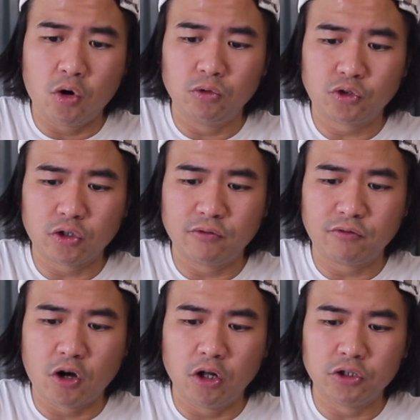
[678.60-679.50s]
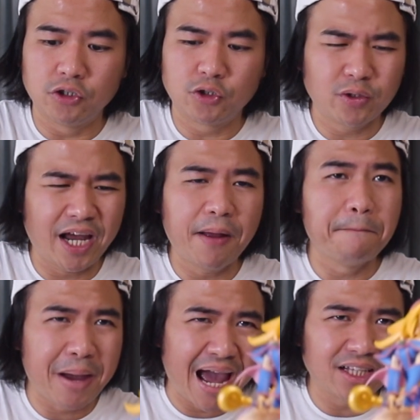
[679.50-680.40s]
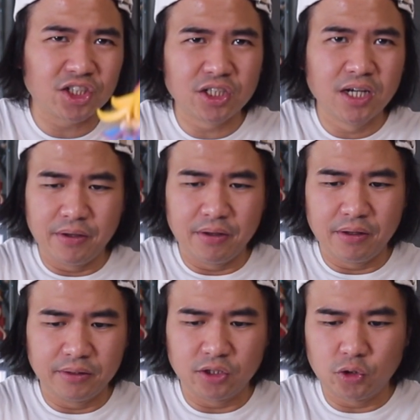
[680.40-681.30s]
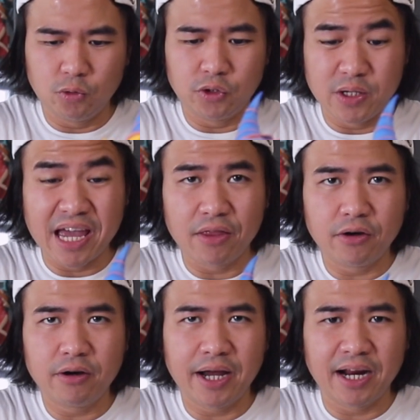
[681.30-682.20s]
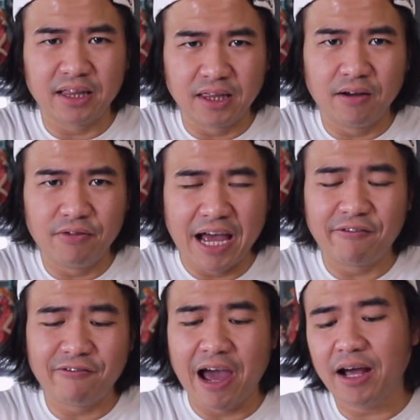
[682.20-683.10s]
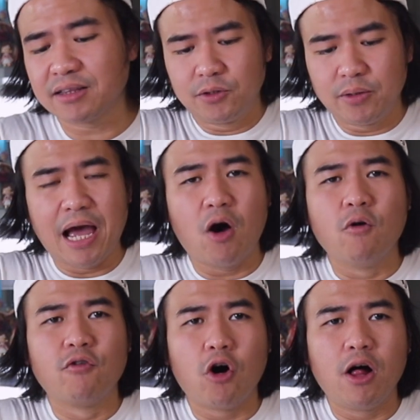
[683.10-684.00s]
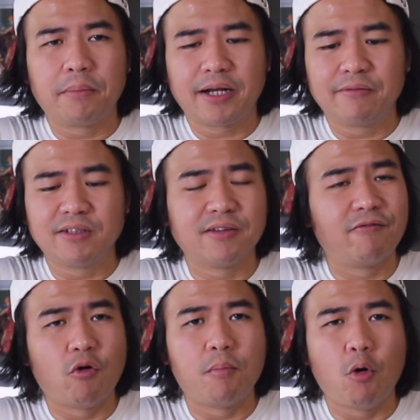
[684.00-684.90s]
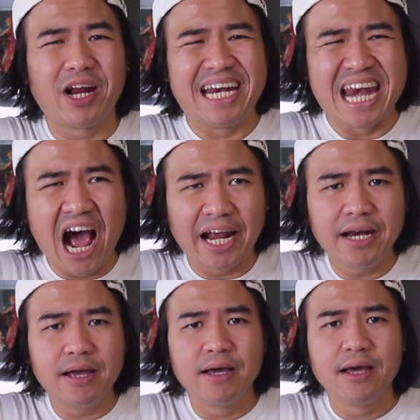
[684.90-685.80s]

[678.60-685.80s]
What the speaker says: own sort of colors to kind of match the two together, and I love that fact. So yeah, overall I'm gonna give this a 4.9.